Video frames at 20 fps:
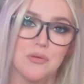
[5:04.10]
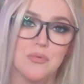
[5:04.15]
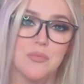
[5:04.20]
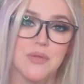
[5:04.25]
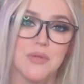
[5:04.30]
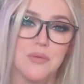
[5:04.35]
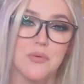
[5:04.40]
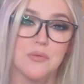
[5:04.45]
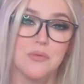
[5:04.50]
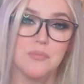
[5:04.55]

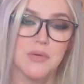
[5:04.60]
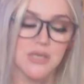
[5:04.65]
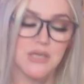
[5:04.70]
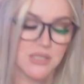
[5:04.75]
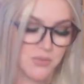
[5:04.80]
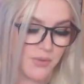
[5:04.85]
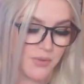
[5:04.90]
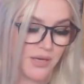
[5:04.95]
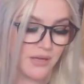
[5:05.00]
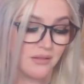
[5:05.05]
would be as
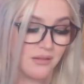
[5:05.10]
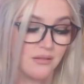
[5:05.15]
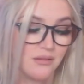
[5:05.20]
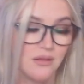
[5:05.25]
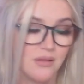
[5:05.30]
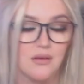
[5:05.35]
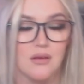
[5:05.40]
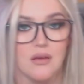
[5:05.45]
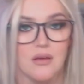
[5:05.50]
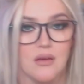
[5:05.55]
well.
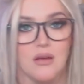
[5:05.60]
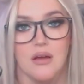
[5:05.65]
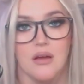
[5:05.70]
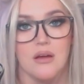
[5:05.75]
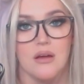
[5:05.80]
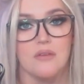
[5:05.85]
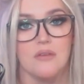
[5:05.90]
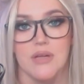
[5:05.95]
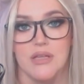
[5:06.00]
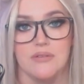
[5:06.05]

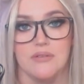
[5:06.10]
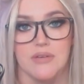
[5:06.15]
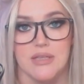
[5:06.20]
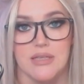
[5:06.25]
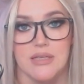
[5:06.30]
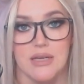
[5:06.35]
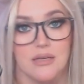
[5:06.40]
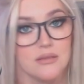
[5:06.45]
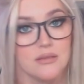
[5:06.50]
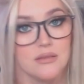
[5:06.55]
really, really
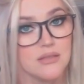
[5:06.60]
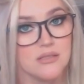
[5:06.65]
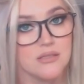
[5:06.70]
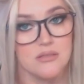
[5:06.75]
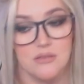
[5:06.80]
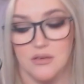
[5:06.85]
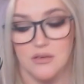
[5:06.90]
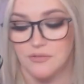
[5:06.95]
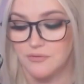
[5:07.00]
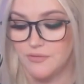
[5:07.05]
like this
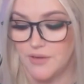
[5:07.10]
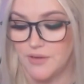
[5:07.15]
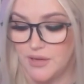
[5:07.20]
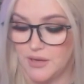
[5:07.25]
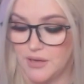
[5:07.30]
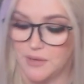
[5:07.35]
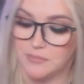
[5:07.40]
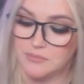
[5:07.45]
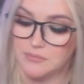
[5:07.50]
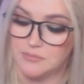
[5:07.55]
stuff.
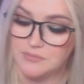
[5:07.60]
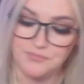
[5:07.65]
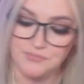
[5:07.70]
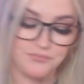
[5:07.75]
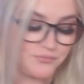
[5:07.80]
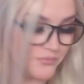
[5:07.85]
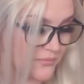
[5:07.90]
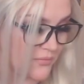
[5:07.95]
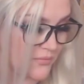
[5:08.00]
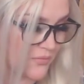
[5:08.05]

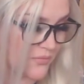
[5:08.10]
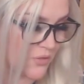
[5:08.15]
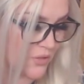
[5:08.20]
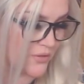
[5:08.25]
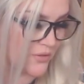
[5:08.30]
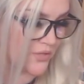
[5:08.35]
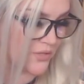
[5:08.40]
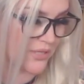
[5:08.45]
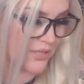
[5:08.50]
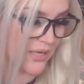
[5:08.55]
So
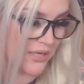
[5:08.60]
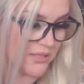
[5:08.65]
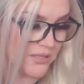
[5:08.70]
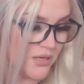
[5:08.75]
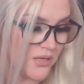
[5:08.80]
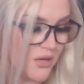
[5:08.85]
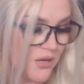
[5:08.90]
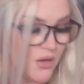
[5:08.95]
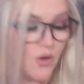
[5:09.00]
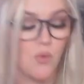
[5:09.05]
there's that.
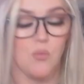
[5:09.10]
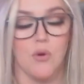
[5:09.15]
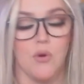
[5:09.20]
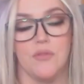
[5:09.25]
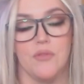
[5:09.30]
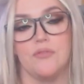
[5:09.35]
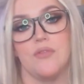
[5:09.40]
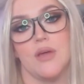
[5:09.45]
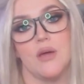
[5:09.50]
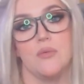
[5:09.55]
One
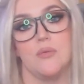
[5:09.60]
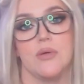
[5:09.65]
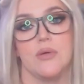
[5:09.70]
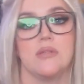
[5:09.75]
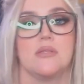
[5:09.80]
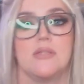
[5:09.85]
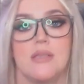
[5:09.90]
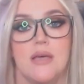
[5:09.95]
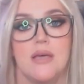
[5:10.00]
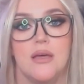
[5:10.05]
thing I will
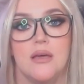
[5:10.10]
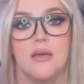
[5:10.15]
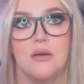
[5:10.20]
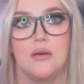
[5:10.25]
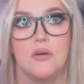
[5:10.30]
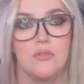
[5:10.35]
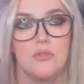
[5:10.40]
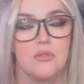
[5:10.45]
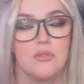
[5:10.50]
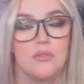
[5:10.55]
say,
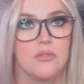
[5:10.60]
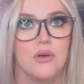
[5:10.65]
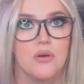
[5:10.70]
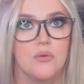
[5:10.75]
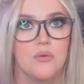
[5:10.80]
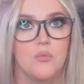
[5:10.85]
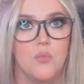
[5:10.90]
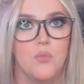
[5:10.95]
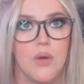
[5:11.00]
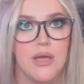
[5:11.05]
the
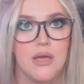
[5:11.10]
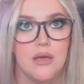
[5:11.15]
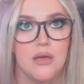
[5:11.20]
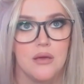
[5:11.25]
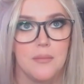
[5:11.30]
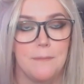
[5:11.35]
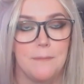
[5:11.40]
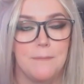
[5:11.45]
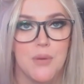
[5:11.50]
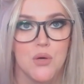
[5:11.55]
week
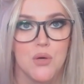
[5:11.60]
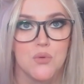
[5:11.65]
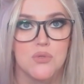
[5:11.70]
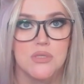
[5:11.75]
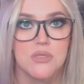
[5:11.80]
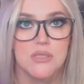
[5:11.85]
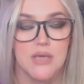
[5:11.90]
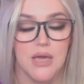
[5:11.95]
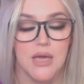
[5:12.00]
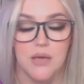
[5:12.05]
post
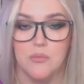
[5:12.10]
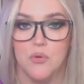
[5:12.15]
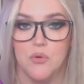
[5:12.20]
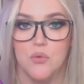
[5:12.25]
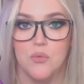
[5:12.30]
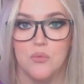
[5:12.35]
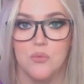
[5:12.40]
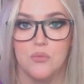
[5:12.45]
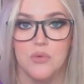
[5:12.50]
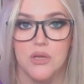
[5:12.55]
chemo,
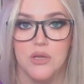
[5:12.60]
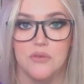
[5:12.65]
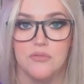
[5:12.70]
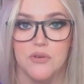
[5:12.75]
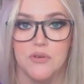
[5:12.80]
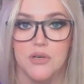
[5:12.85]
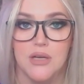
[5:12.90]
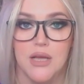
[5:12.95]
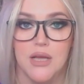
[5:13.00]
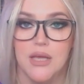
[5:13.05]
whenever
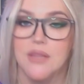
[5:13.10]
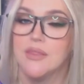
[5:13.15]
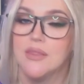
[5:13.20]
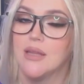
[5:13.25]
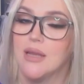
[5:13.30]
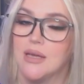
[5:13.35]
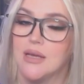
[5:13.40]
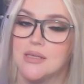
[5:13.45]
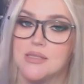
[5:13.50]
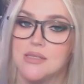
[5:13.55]
like the
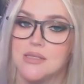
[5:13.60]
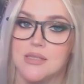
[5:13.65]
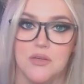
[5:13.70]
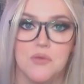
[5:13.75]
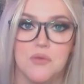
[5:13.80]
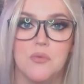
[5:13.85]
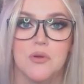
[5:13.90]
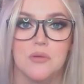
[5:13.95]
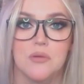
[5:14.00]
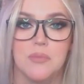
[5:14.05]
last thing you
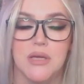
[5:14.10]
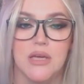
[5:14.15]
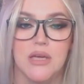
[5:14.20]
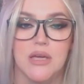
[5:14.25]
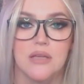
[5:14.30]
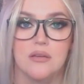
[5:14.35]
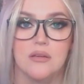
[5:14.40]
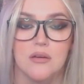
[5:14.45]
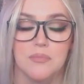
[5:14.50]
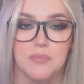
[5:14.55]
want to be getting
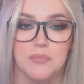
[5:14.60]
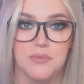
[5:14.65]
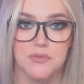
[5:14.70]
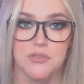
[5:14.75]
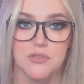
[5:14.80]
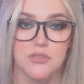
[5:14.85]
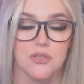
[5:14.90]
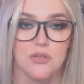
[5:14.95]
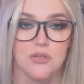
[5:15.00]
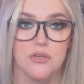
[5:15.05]
up to
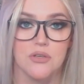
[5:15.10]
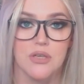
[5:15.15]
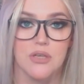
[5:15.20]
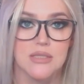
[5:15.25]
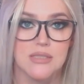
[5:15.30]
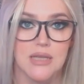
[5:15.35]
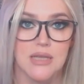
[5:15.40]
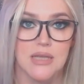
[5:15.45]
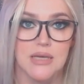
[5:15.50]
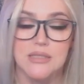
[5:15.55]
do is
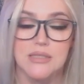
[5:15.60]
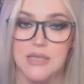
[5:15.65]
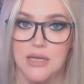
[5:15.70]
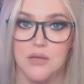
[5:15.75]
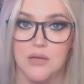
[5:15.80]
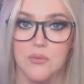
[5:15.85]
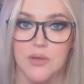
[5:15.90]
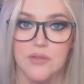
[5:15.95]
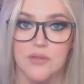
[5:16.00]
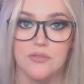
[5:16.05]
like deal
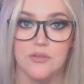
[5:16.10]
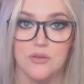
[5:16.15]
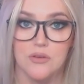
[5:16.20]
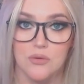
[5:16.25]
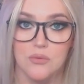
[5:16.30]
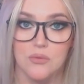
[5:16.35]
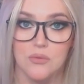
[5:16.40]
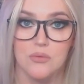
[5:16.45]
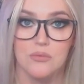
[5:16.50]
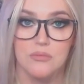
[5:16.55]
with, you
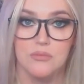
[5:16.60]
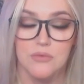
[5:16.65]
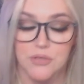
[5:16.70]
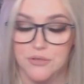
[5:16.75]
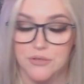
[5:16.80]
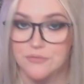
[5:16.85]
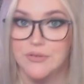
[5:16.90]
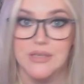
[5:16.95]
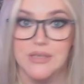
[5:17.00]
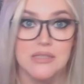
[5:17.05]
know, your
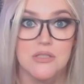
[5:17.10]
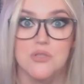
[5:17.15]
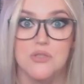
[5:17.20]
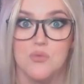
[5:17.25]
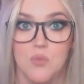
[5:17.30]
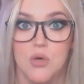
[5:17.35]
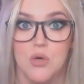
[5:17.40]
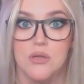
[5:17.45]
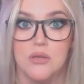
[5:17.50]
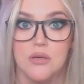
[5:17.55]
face and
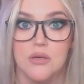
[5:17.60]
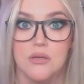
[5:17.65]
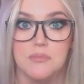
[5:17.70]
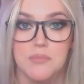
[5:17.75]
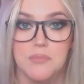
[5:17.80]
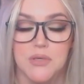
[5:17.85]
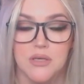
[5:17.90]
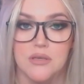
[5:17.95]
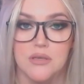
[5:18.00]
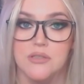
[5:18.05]
whatnot,
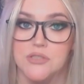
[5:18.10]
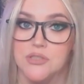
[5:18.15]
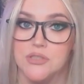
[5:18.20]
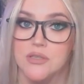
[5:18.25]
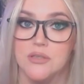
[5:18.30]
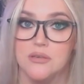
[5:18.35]
because you're,